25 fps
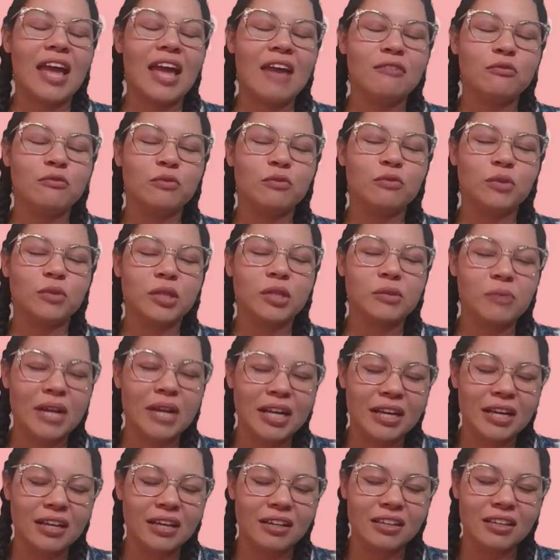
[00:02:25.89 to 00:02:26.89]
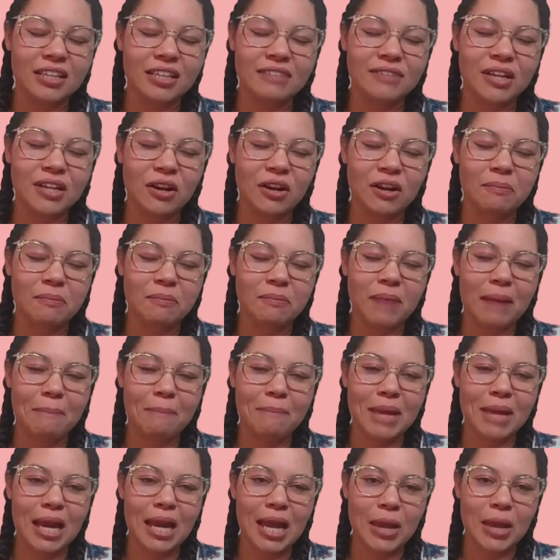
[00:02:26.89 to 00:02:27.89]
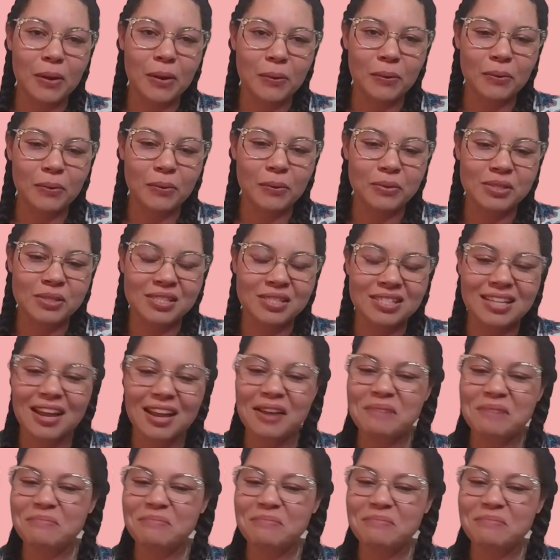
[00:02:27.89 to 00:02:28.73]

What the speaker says: everywhere, even on my pillows.